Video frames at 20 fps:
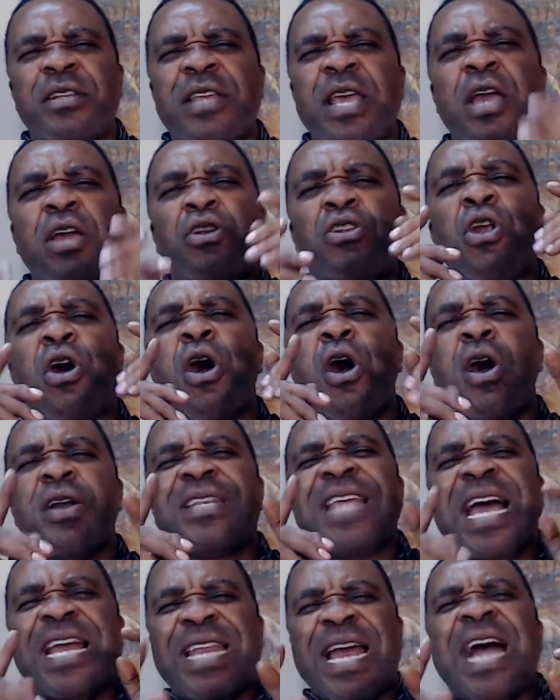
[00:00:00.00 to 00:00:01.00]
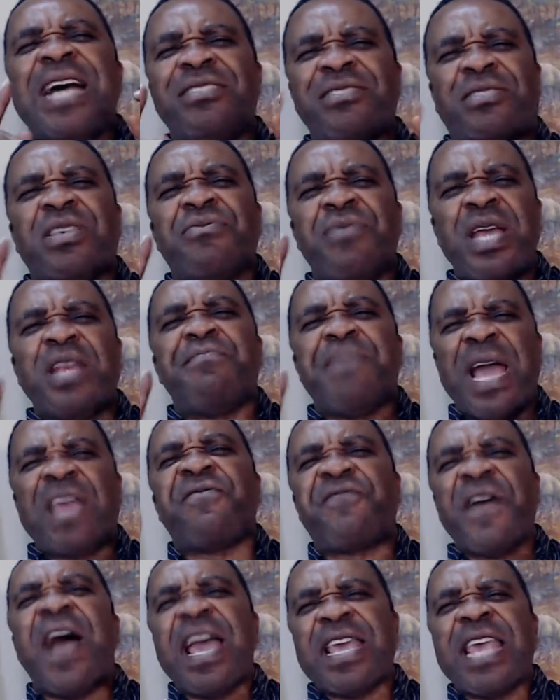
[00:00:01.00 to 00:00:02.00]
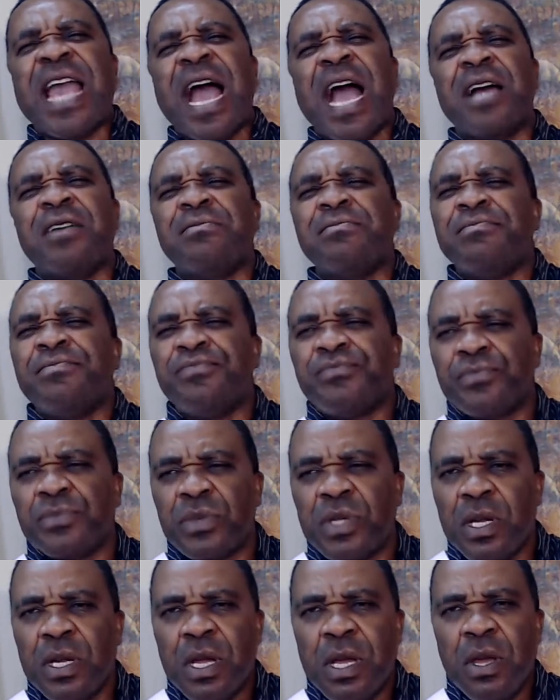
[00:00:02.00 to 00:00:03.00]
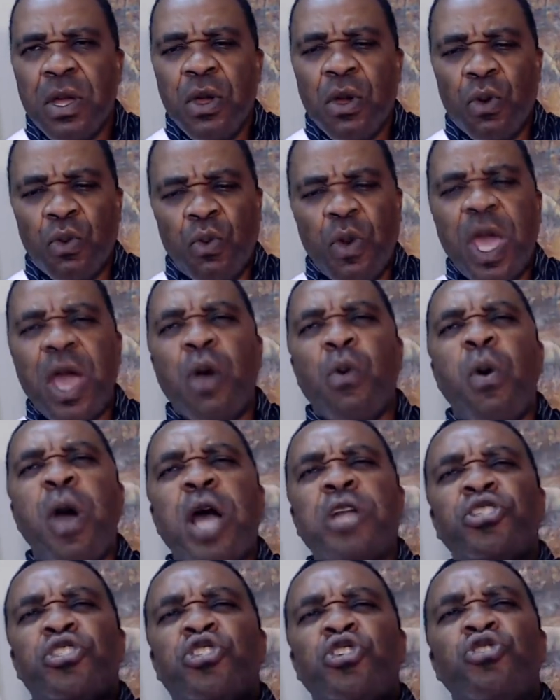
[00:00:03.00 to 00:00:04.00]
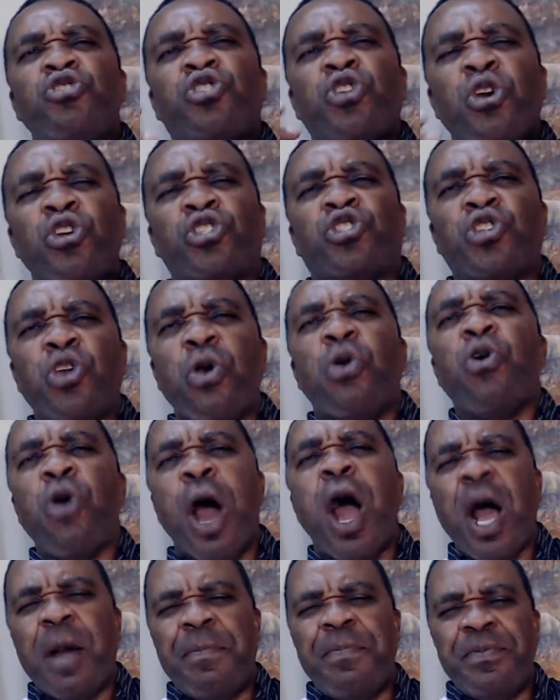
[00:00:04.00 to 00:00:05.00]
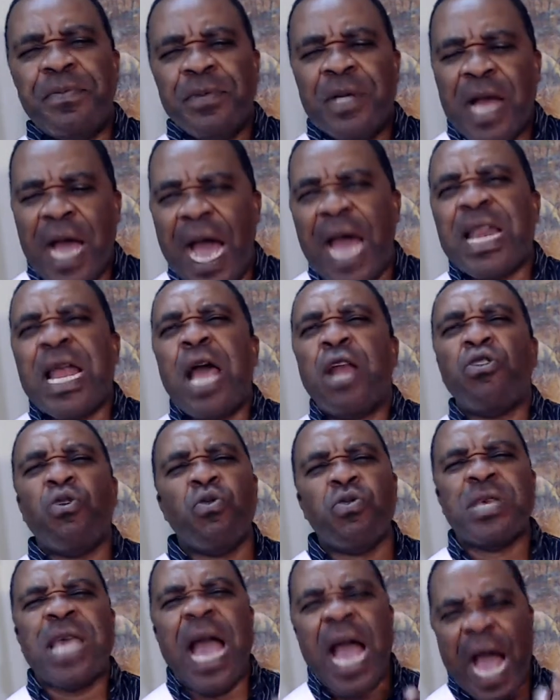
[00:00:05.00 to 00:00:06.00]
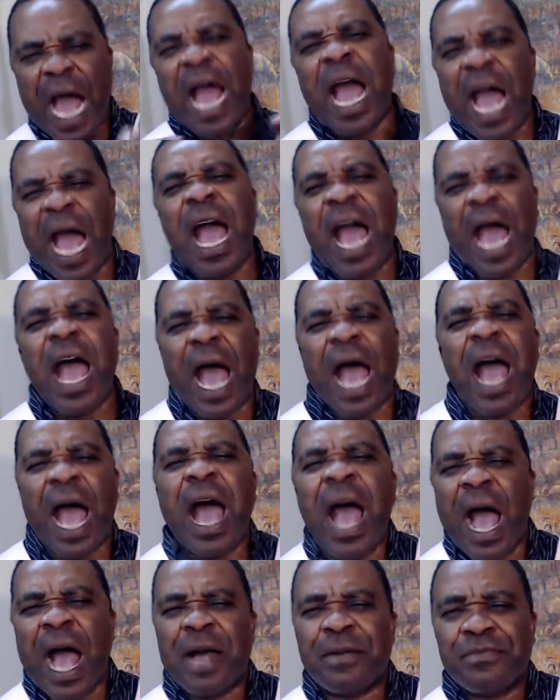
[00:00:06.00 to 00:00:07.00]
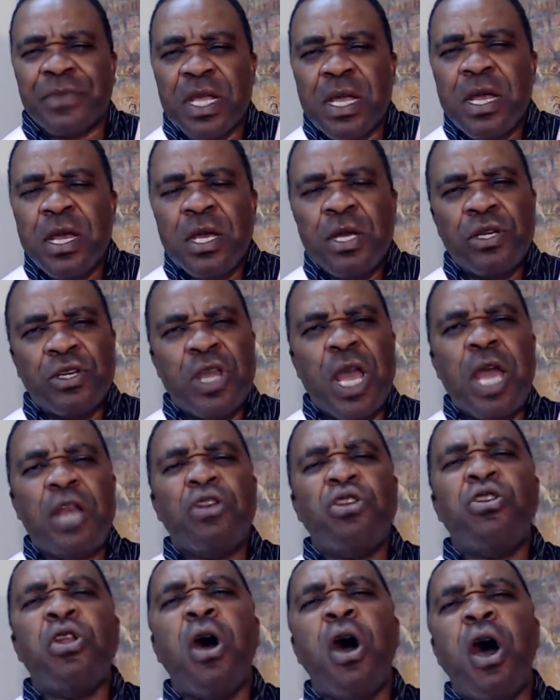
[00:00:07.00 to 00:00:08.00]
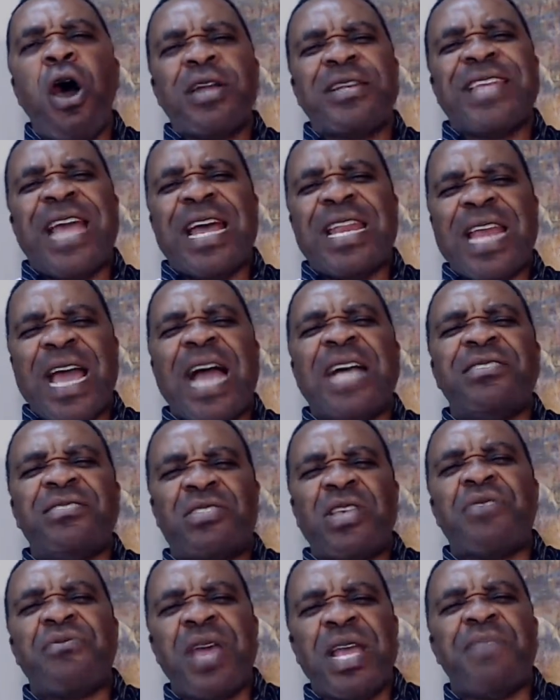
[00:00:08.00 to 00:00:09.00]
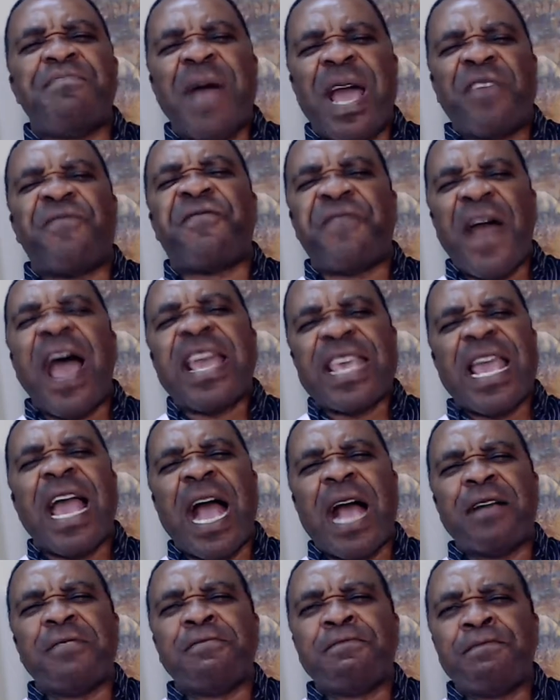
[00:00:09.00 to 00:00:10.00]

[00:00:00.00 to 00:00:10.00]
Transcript: the Lord that answered by fire. We want you to show up. Hallelujah. They know that answering by fire.